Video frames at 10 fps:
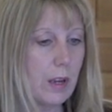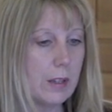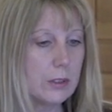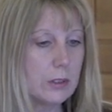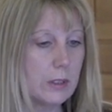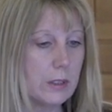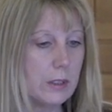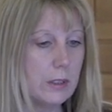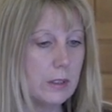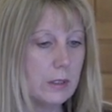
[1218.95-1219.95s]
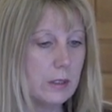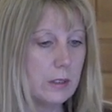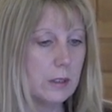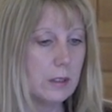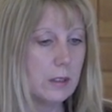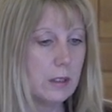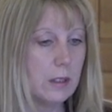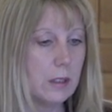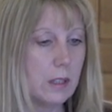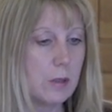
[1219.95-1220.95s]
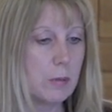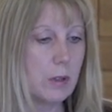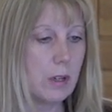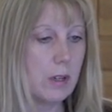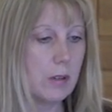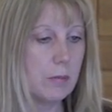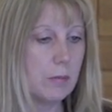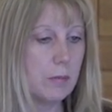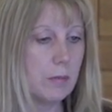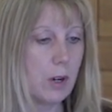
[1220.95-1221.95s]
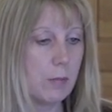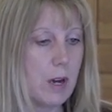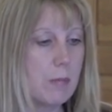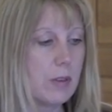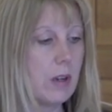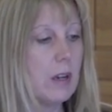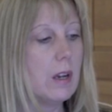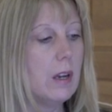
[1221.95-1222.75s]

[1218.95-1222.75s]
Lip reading: Actually, let's pull up homeopathy.